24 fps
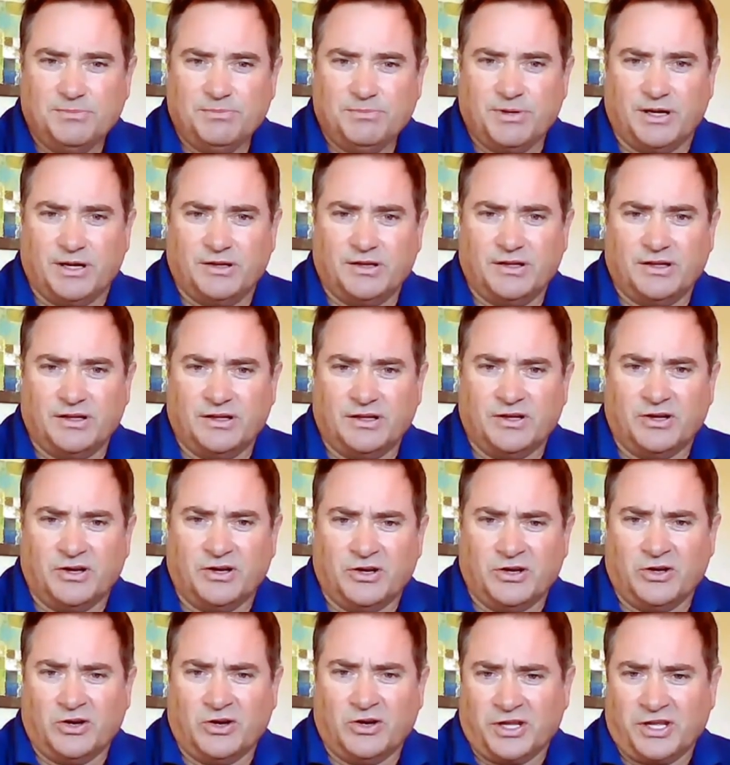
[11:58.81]
but
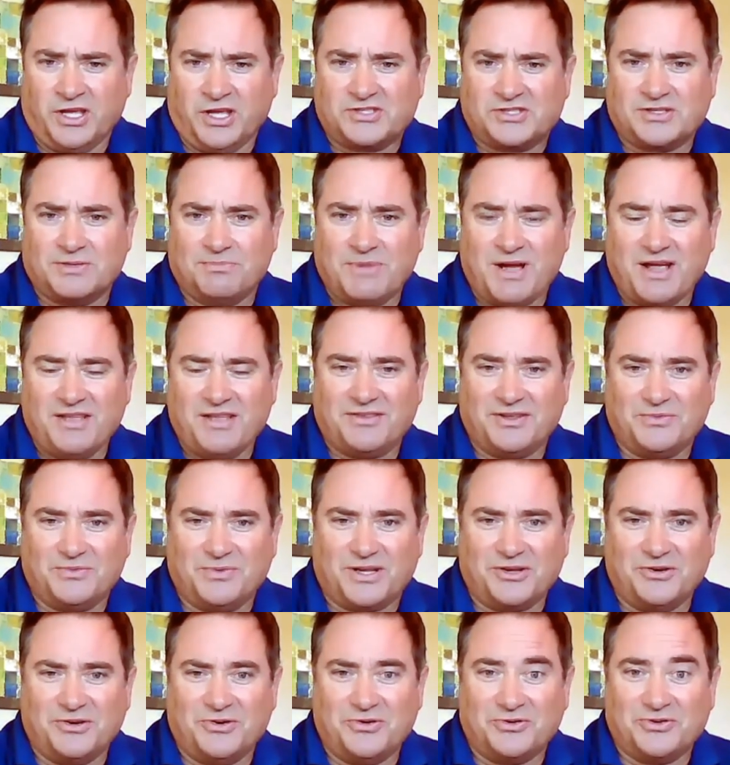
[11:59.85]
I guess the main thing we
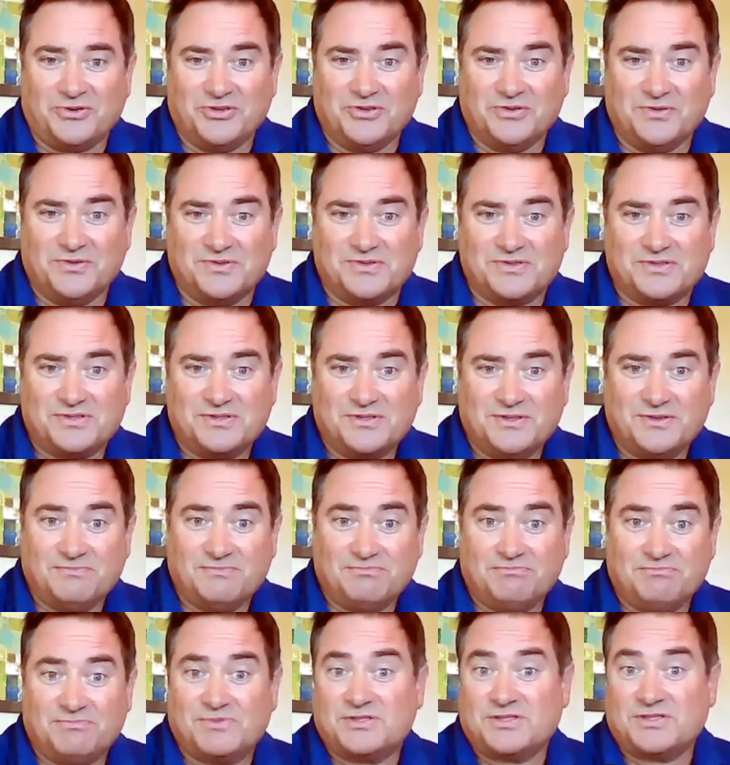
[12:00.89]
can all do is
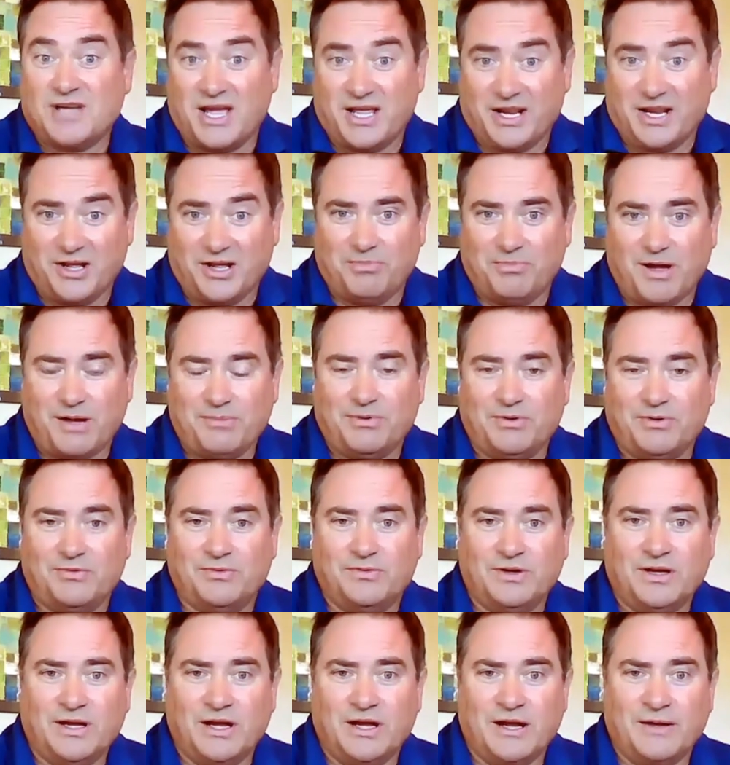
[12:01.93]
stay in our
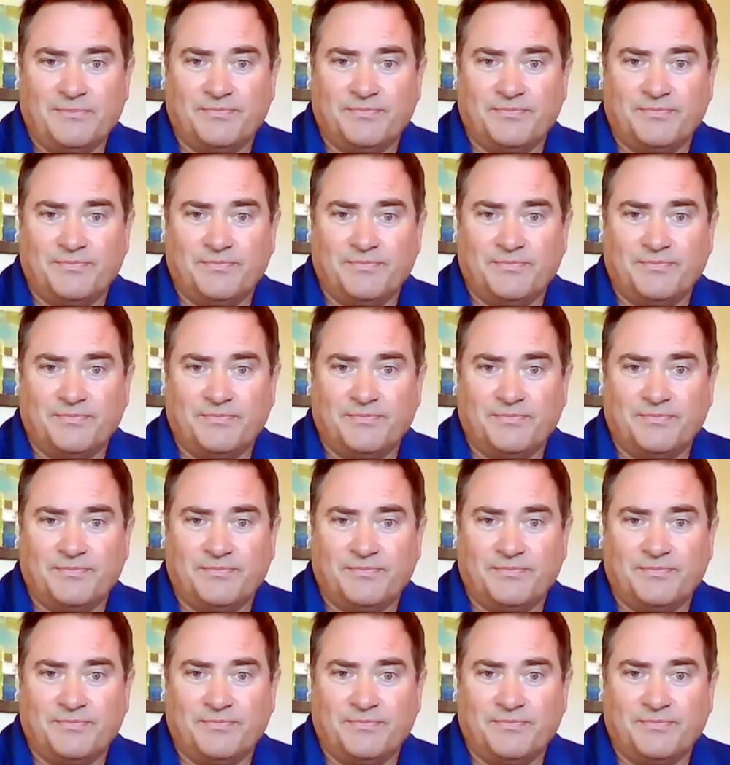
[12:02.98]
bubble.